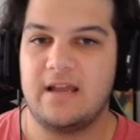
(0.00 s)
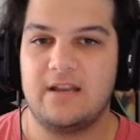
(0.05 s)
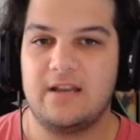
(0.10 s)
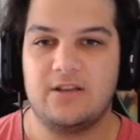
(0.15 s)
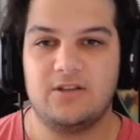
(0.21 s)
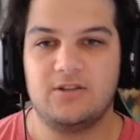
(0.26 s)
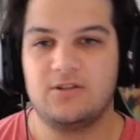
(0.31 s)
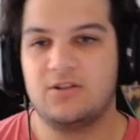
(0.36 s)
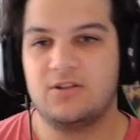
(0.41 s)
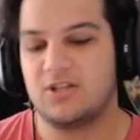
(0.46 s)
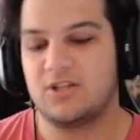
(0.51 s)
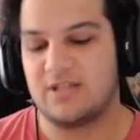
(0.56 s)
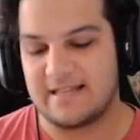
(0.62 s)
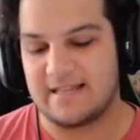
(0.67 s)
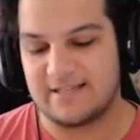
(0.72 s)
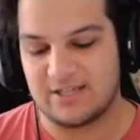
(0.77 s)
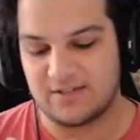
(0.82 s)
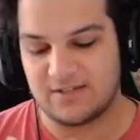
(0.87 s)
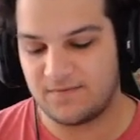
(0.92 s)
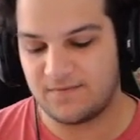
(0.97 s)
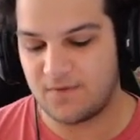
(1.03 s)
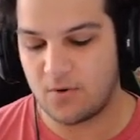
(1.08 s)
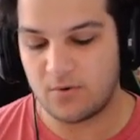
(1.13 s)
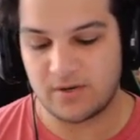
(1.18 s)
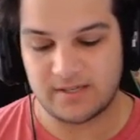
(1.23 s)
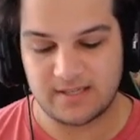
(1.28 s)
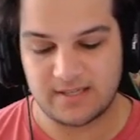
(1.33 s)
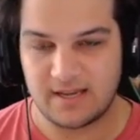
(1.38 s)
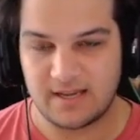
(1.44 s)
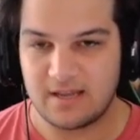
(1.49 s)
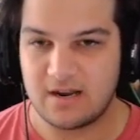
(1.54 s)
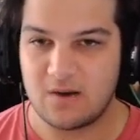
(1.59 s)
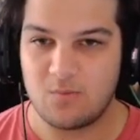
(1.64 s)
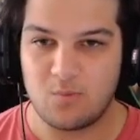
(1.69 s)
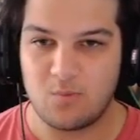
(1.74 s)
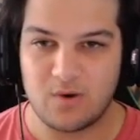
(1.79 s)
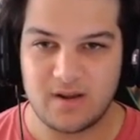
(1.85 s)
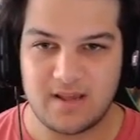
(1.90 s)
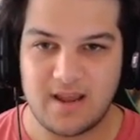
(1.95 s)
And that's just focusing in
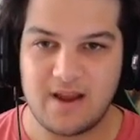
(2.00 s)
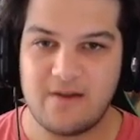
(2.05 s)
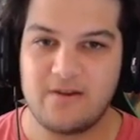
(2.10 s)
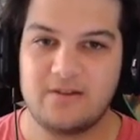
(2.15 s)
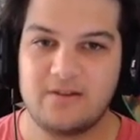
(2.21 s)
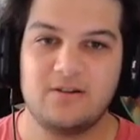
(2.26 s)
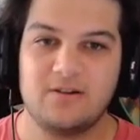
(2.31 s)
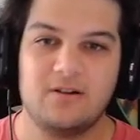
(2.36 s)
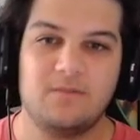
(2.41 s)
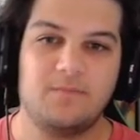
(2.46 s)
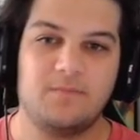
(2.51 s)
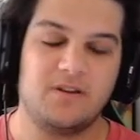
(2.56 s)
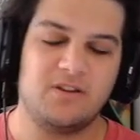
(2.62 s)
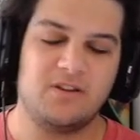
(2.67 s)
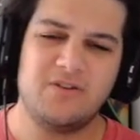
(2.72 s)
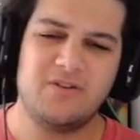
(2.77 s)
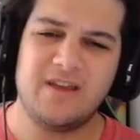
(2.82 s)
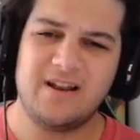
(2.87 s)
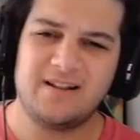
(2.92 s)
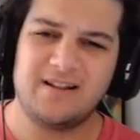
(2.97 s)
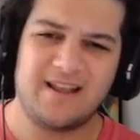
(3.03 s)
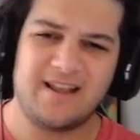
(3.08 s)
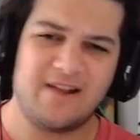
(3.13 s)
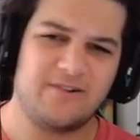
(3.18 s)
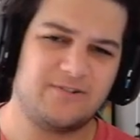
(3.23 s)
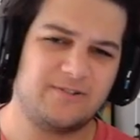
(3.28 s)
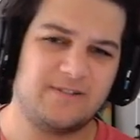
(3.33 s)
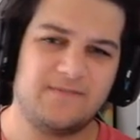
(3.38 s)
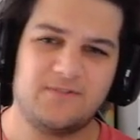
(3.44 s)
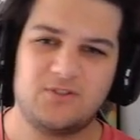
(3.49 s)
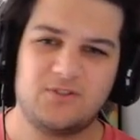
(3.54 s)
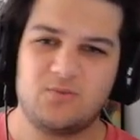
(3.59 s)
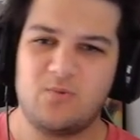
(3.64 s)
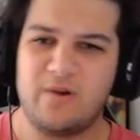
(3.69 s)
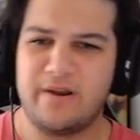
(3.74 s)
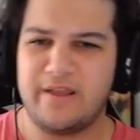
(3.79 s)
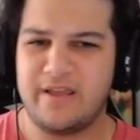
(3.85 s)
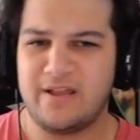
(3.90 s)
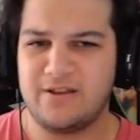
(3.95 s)
on one character. But you get a character level
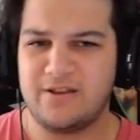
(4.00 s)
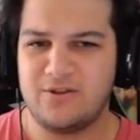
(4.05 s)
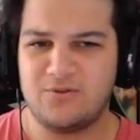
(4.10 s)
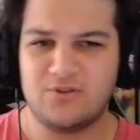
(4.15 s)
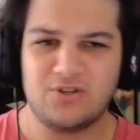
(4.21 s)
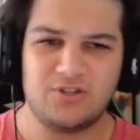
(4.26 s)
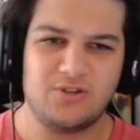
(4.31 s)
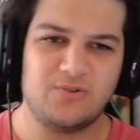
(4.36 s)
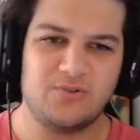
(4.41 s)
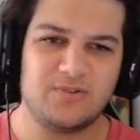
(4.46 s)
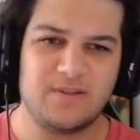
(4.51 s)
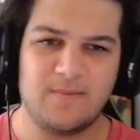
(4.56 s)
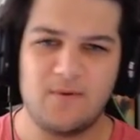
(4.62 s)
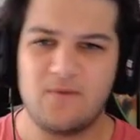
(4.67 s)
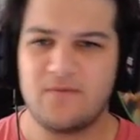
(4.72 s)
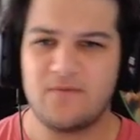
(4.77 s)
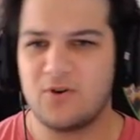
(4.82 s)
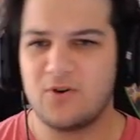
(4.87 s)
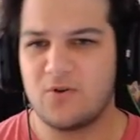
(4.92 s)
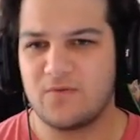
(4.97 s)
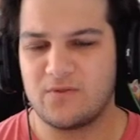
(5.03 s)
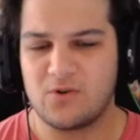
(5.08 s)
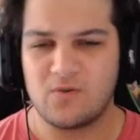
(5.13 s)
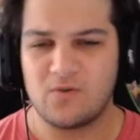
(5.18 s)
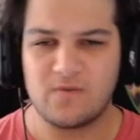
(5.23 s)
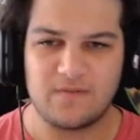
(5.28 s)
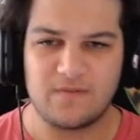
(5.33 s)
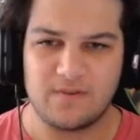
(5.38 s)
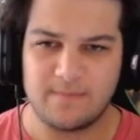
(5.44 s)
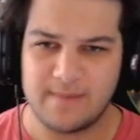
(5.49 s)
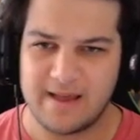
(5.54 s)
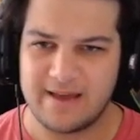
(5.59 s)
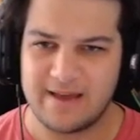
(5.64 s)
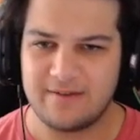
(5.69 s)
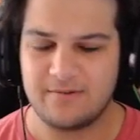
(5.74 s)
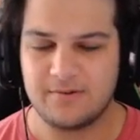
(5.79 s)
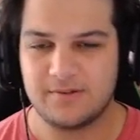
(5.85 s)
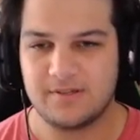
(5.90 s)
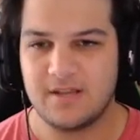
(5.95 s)
20 and you just use them over and over and over for
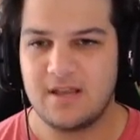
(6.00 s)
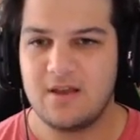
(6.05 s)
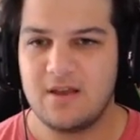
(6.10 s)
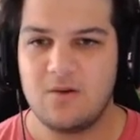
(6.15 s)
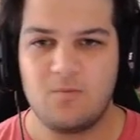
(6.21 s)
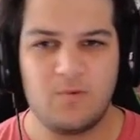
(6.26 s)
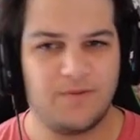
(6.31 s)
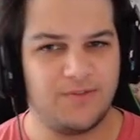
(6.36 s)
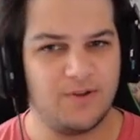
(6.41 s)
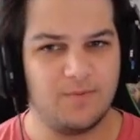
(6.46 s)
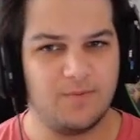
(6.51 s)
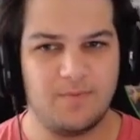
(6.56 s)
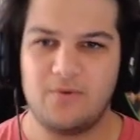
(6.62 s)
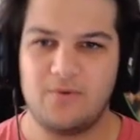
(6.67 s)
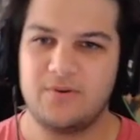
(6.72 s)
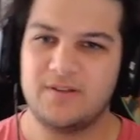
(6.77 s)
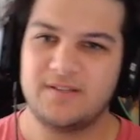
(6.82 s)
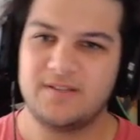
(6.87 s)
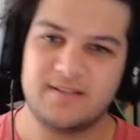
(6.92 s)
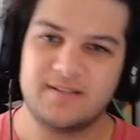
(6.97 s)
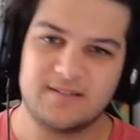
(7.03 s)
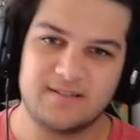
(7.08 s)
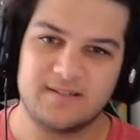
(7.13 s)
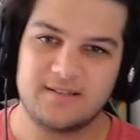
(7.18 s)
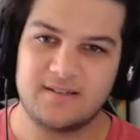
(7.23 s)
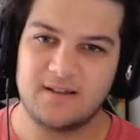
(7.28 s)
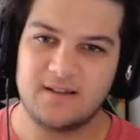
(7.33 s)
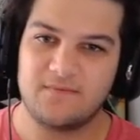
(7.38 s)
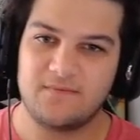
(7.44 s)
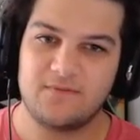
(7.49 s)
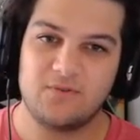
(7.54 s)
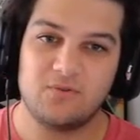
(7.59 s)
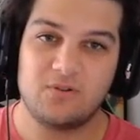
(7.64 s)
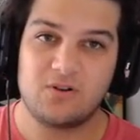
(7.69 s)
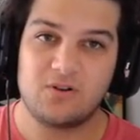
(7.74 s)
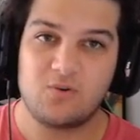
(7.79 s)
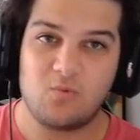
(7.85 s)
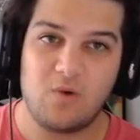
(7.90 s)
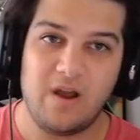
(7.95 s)
battles with their bonuses and stuff.
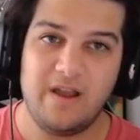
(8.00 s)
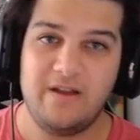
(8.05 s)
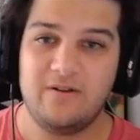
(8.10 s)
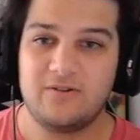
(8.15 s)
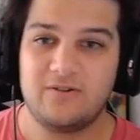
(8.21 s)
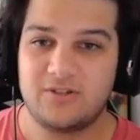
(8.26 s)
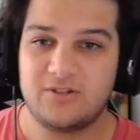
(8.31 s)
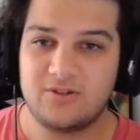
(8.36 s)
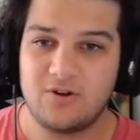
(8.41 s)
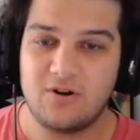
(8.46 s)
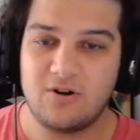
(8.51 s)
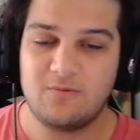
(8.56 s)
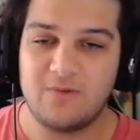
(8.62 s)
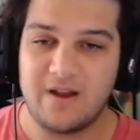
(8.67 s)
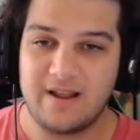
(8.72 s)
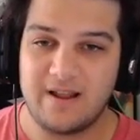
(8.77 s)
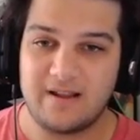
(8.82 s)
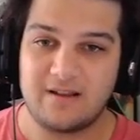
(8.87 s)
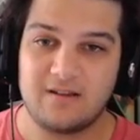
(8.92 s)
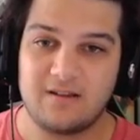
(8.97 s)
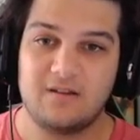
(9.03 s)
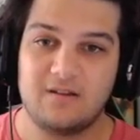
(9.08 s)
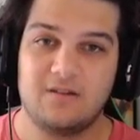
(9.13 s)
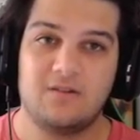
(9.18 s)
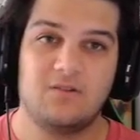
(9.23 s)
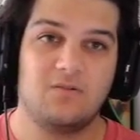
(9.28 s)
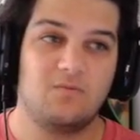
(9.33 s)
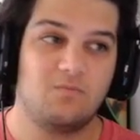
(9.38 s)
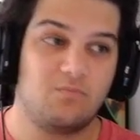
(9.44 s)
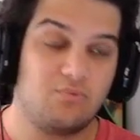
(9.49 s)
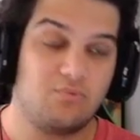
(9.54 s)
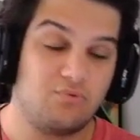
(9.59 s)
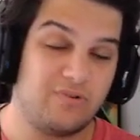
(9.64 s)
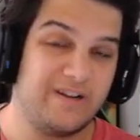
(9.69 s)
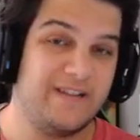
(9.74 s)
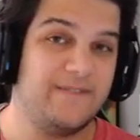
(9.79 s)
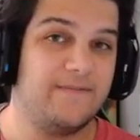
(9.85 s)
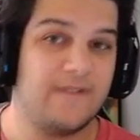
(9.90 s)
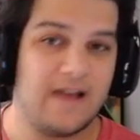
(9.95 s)
You'll acquire star rank
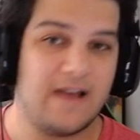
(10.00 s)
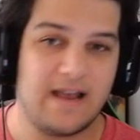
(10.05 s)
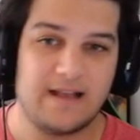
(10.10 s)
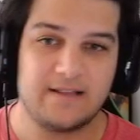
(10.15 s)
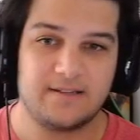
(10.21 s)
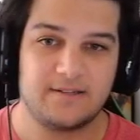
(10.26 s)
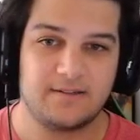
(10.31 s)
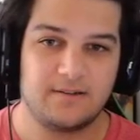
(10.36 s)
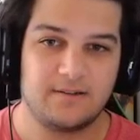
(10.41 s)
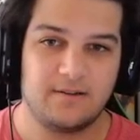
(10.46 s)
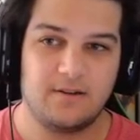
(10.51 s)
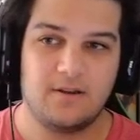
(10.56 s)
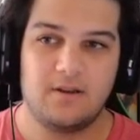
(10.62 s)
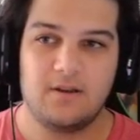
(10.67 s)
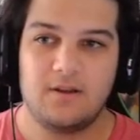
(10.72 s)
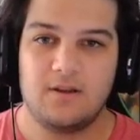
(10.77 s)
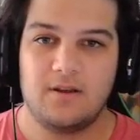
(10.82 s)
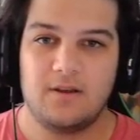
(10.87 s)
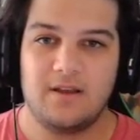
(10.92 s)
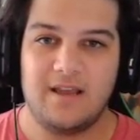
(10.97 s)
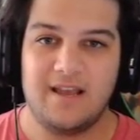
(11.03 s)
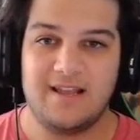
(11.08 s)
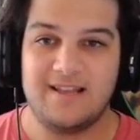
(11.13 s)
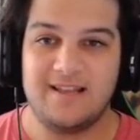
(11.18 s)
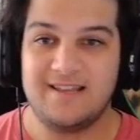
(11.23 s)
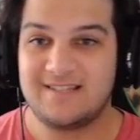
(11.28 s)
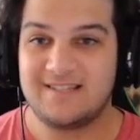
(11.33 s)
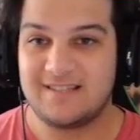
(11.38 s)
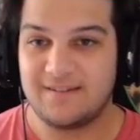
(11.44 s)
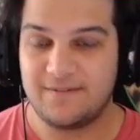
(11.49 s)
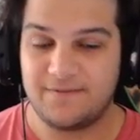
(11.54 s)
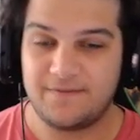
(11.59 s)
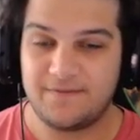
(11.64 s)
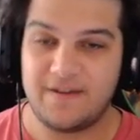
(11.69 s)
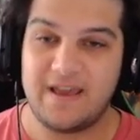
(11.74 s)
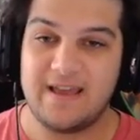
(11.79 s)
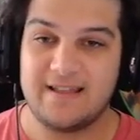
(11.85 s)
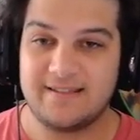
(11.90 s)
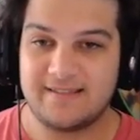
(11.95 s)
pretty fast. It's the
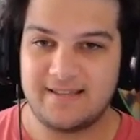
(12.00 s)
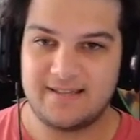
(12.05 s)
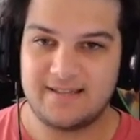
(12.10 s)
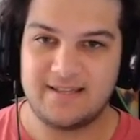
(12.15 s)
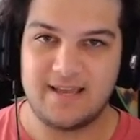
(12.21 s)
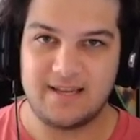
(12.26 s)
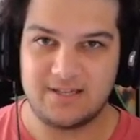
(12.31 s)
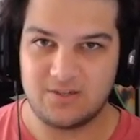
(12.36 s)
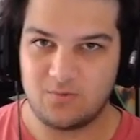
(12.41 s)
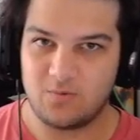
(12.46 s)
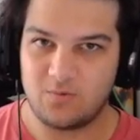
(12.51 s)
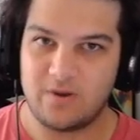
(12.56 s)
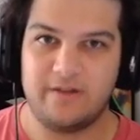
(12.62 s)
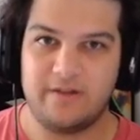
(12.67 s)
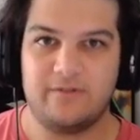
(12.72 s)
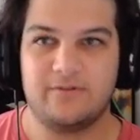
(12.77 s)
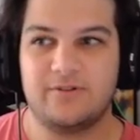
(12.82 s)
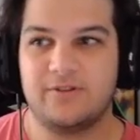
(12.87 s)
fans that takes a while.